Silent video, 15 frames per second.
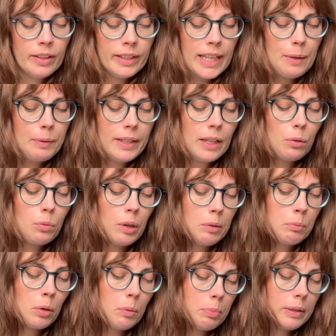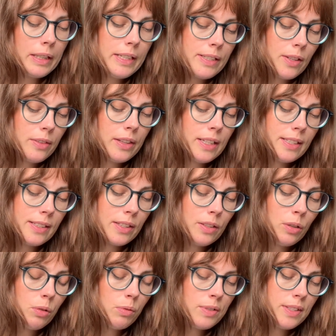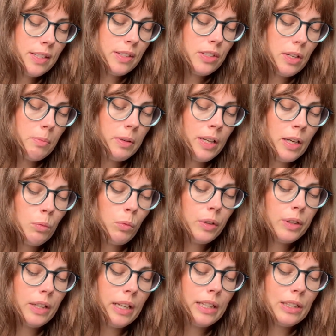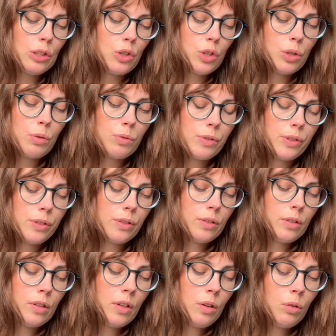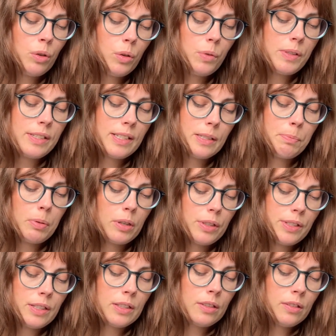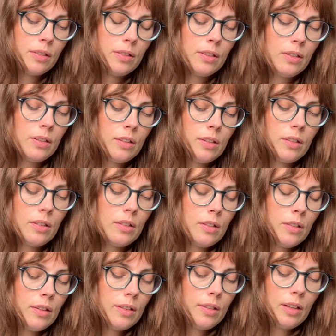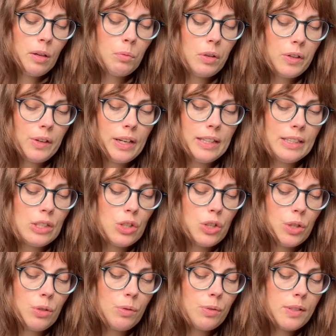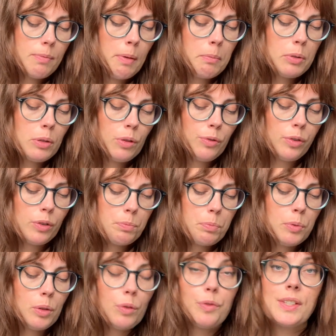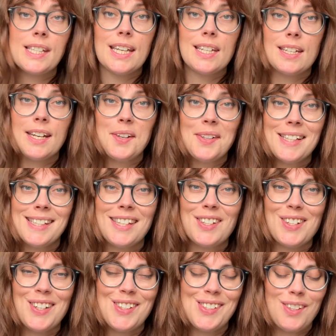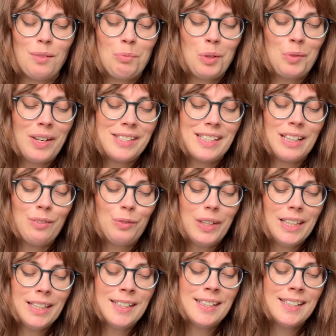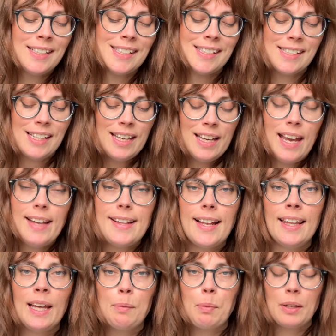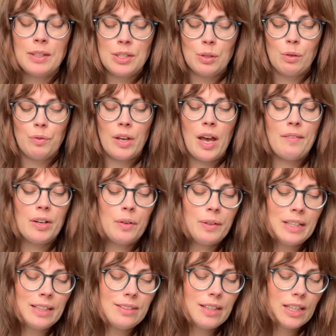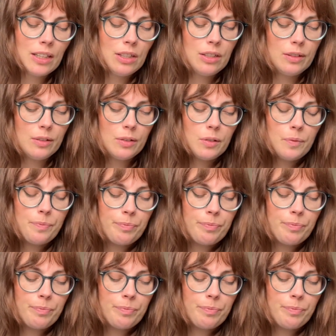Can we get one more, please, on this? Who is this Gemini? What do I need to choose? Or who is this person? What do I need to choose? My beautiful, beautiful Sagittarius, Sagittarius, Sun, Moon, Rising, and Venus. Hit that like button, too, if you haven't already. Thank you.